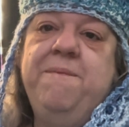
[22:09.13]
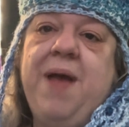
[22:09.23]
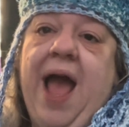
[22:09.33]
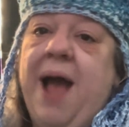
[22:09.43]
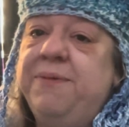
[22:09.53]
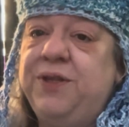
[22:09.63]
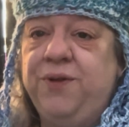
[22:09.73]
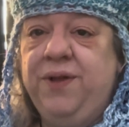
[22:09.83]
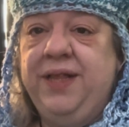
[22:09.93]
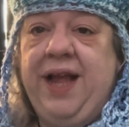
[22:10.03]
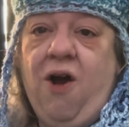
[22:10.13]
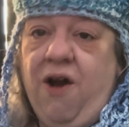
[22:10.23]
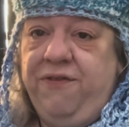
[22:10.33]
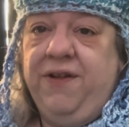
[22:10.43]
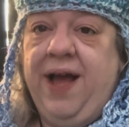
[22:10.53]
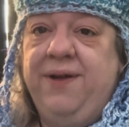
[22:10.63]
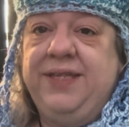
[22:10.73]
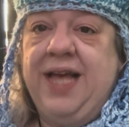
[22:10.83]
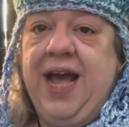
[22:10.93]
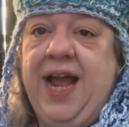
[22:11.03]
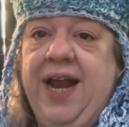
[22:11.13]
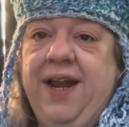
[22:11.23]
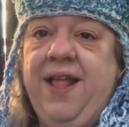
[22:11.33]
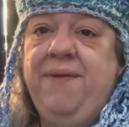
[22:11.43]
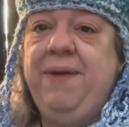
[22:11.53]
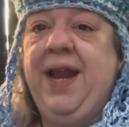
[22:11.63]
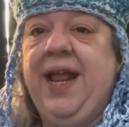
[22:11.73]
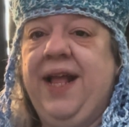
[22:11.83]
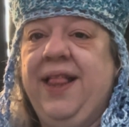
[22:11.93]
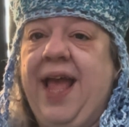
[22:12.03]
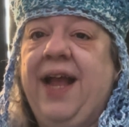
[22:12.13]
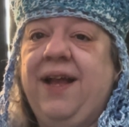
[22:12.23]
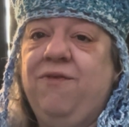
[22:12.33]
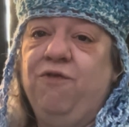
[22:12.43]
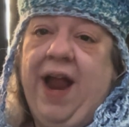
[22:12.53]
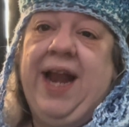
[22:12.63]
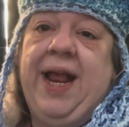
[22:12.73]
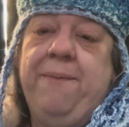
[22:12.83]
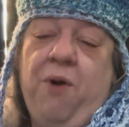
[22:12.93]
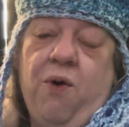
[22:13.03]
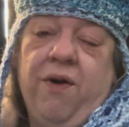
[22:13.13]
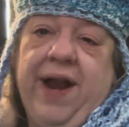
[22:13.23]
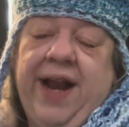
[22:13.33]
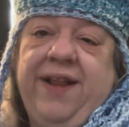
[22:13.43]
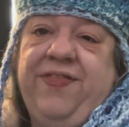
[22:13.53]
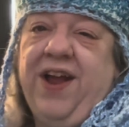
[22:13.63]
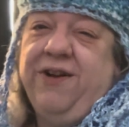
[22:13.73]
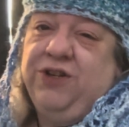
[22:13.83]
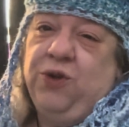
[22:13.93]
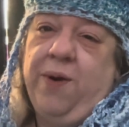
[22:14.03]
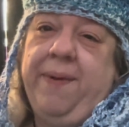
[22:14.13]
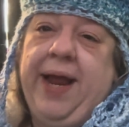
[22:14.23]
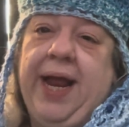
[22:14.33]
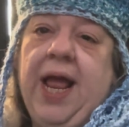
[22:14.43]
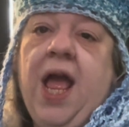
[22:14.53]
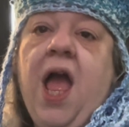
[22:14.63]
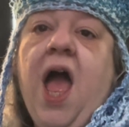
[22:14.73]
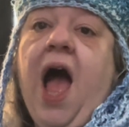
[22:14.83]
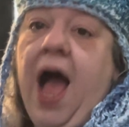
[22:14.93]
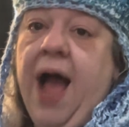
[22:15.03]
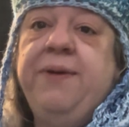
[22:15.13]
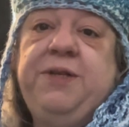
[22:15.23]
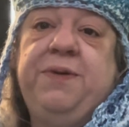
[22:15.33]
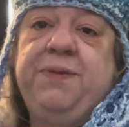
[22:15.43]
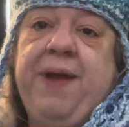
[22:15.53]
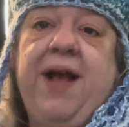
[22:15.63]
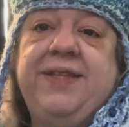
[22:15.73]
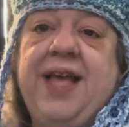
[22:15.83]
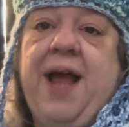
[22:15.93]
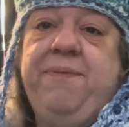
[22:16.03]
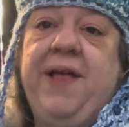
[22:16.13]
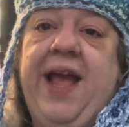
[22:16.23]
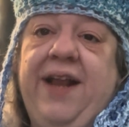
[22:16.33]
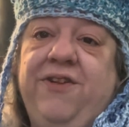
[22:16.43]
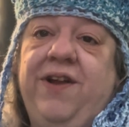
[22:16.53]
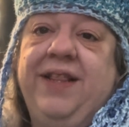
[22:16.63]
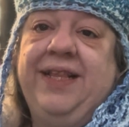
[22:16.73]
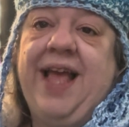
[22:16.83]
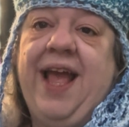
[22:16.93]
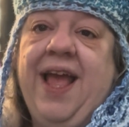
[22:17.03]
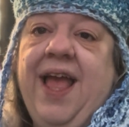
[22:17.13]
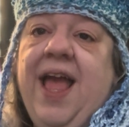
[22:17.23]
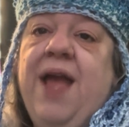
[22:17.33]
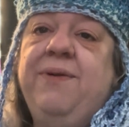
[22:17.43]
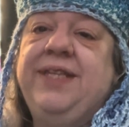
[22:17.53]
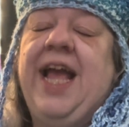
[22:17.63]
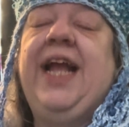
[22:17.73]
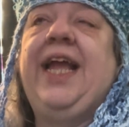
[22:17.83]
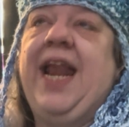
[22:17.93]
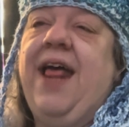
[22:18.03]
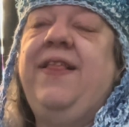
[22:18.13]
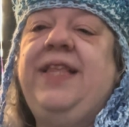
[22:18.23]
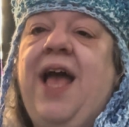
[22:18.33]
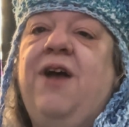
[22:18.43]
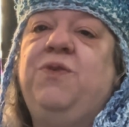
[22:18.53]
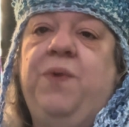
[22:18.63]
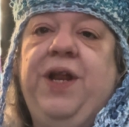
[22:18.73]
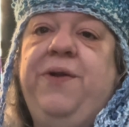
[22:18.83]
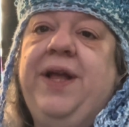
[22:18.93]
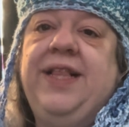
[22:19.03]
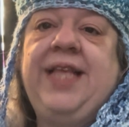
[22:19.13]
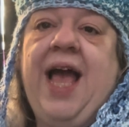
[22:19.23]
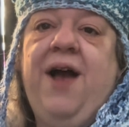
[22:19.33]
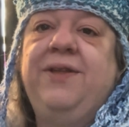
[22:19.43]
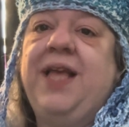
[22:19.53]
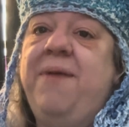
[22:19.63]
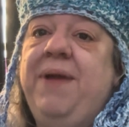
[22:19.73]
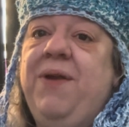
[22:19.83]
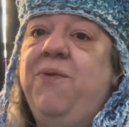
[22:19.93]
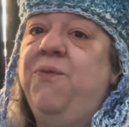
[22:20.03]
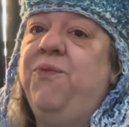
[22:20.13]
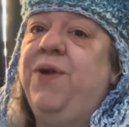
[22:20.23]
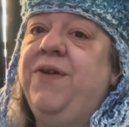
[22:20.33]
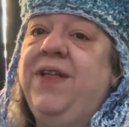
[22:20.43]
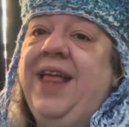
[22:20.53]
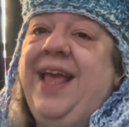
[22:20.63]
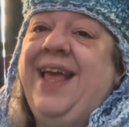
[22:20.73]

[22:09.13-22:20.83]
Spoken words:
absolutely awful outside, meaning like raining, pouring, thunderstorming, I was supposed to be outside playing during the day. It was like, get out of this house. What are you doing in this house? I mean, we really